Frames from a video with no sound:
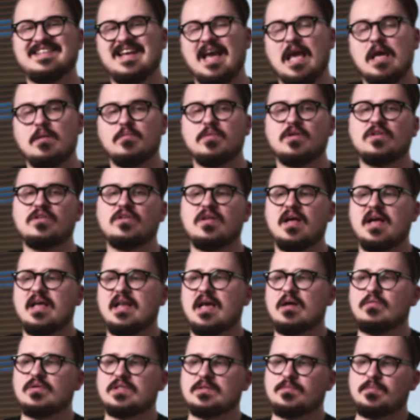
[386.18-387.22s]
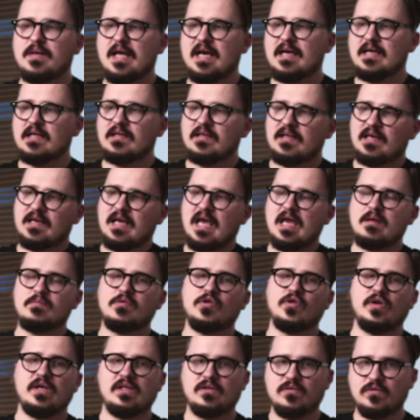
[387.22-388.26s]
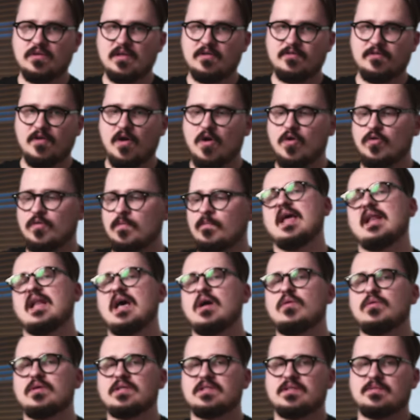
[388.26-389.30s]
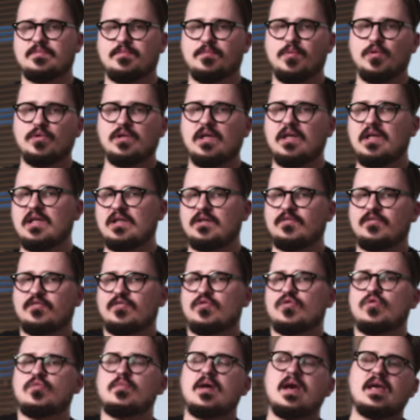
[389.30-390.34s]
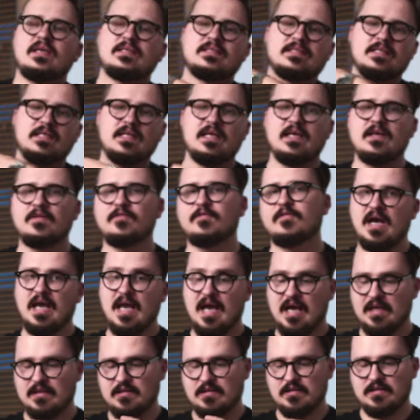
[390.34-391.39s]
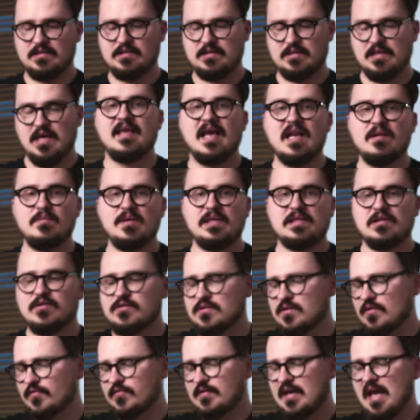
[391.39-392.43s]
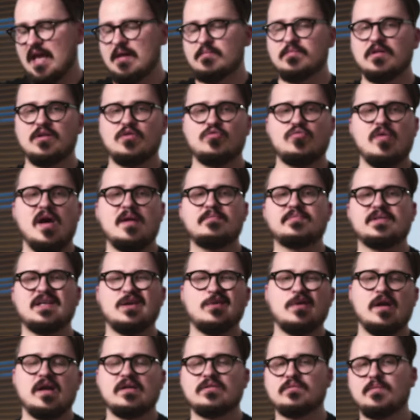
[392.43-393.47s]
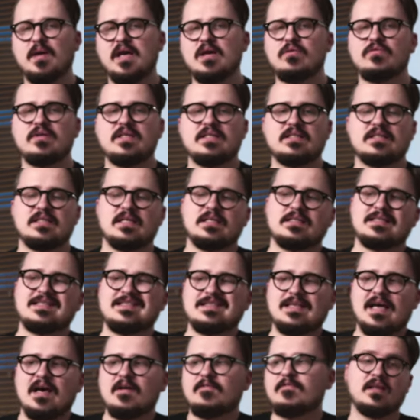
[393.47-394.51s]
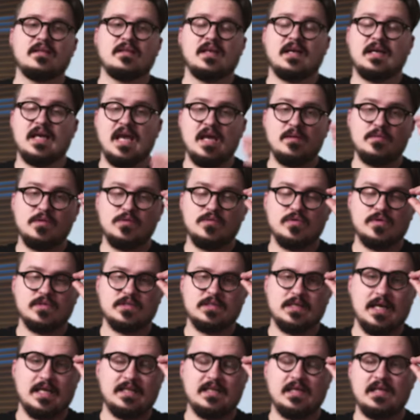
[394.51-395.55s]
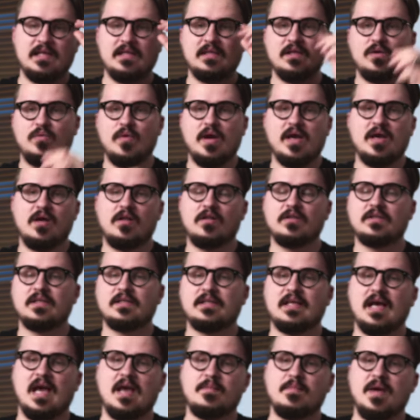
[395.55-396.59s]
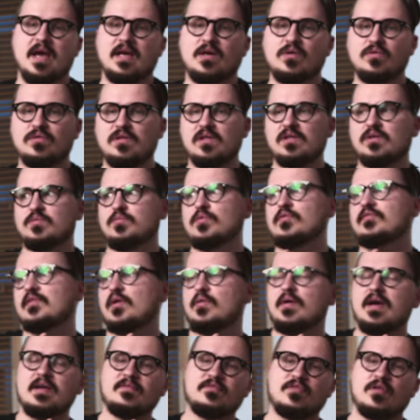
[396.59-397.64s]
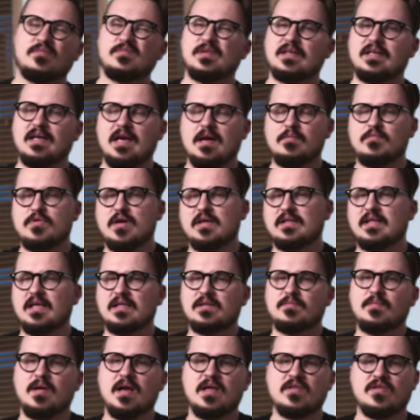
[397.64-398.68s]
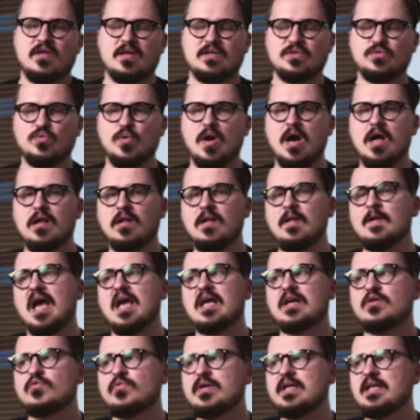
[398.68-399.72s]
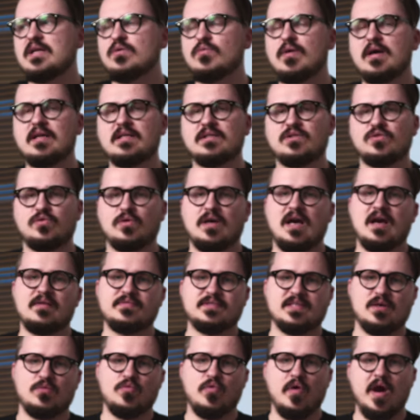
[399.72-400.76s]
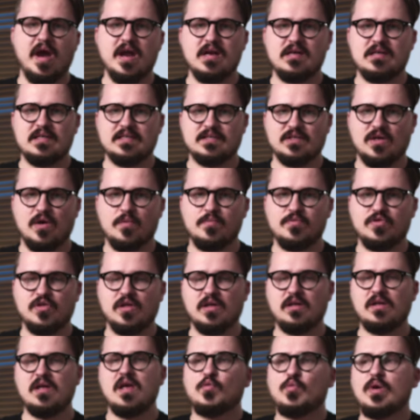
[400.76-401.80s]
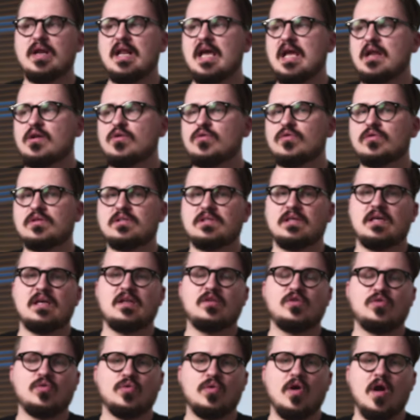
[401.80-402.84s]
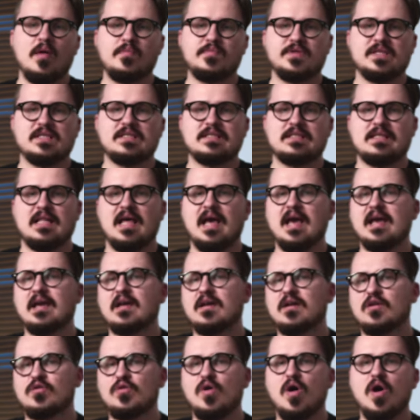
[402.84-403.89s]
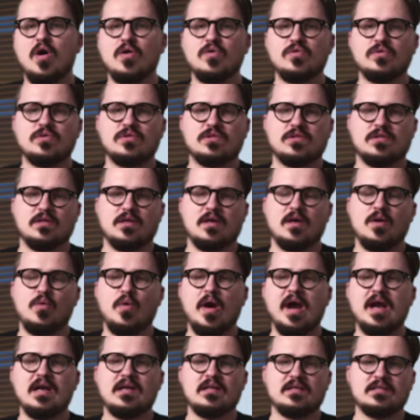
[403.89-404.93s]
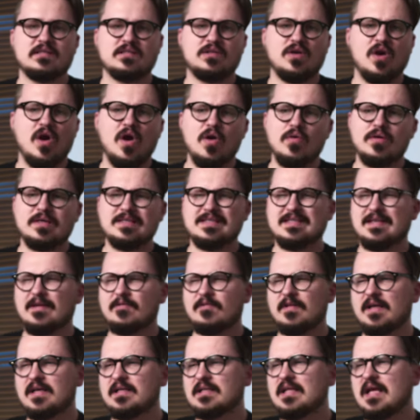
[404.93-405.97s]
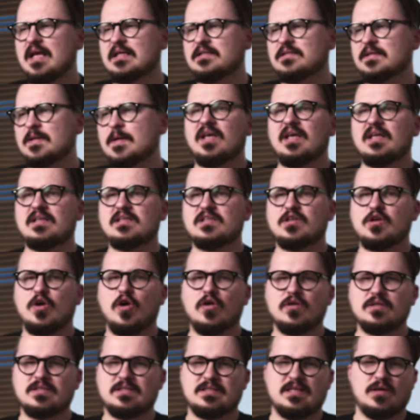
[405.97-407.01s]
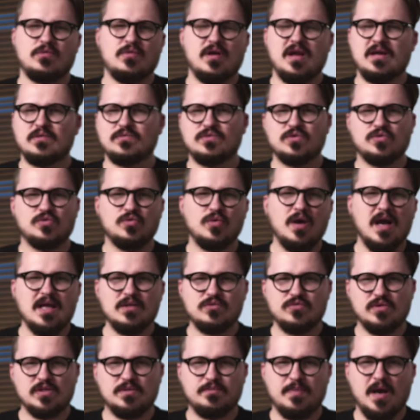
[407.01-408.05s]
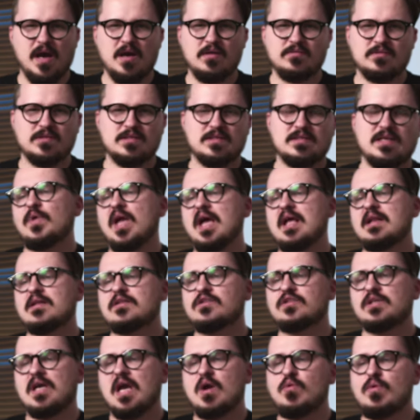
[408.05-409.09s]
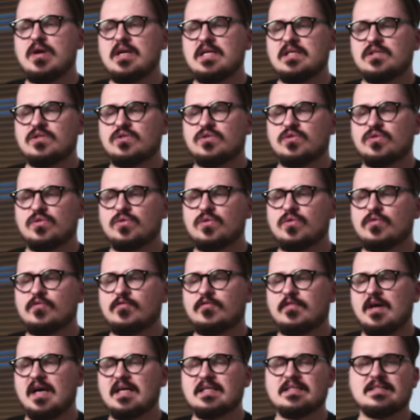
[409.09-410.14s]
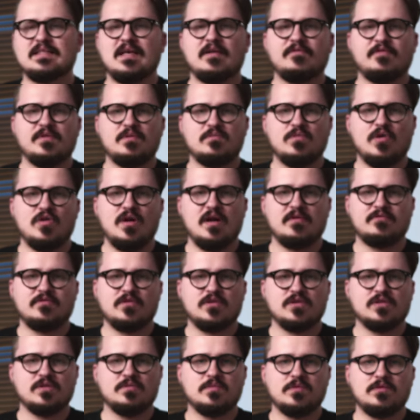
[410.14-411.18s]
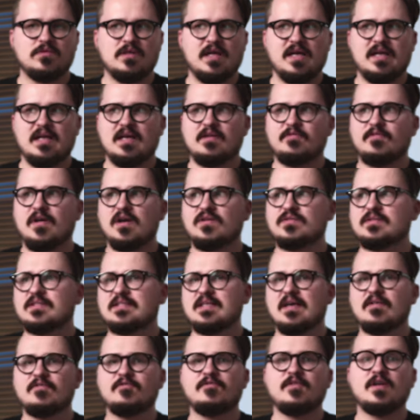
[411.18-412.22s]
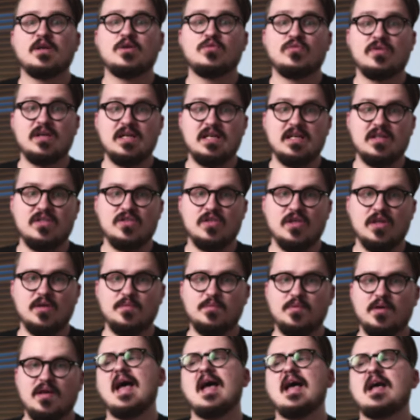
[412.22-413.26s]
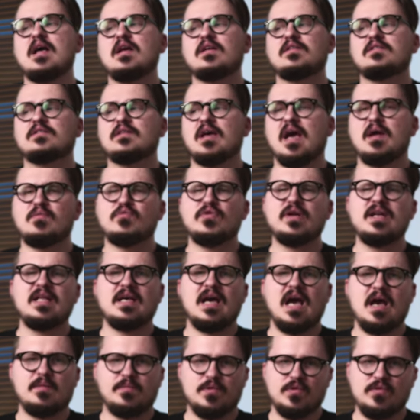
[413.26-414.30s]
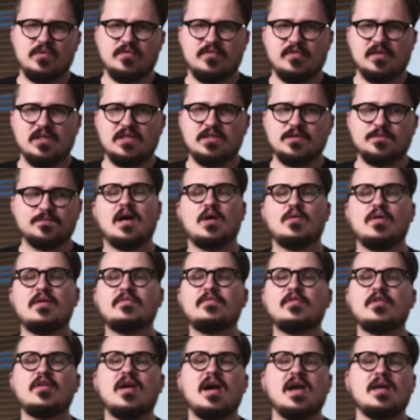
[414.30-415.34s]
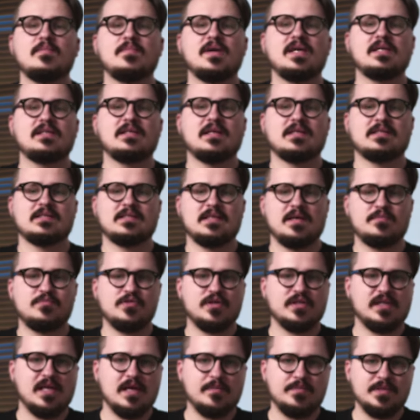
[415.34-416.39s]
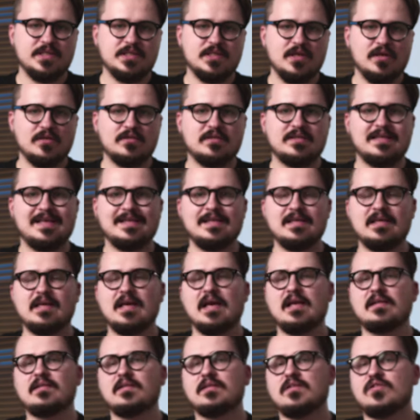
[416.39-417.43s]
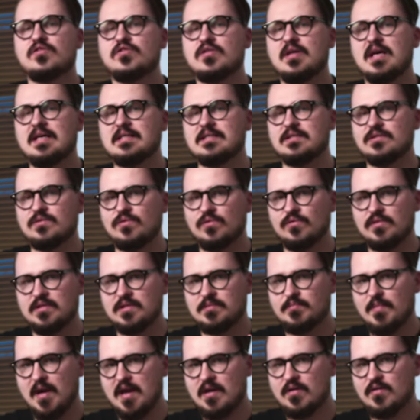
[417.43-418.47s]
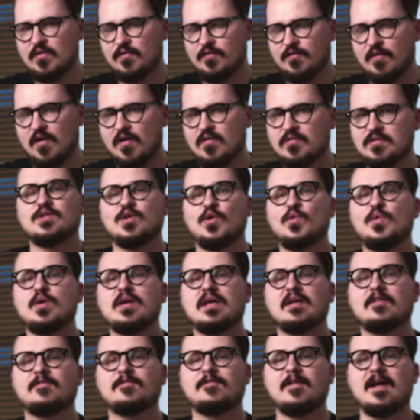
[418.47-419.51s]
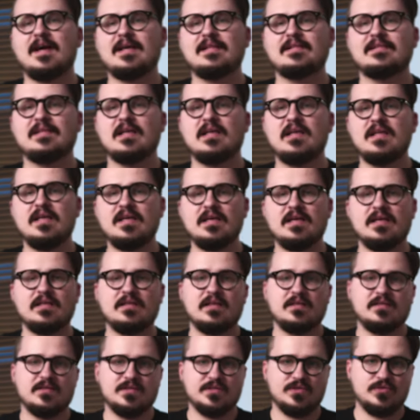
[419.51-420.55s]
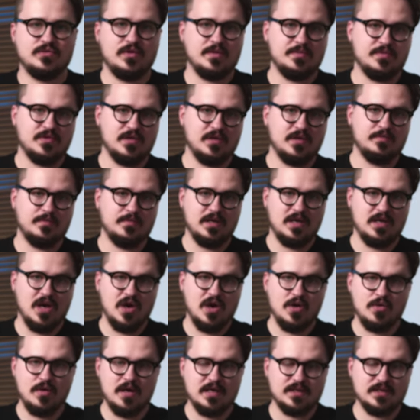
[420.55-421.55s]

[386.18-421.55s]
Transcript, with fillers: cable, and I was plugging the cable into the phone and I was putting it through my sleeve. I had this 10 meters of cable wrapped around my wrist and stuff. The cable was getting in the way all the time. I couldn't move away from the camera that much as well. I really wanted to have some wireless options. When I looked into options like Rode Wireless Go and stuff like that, it cost around £200, and I wanted to find something more affordable, and I found something really cheap, and I'm really happy with it. However, I made a separate episode dedicated just to this microphone, so you can find the link in the description below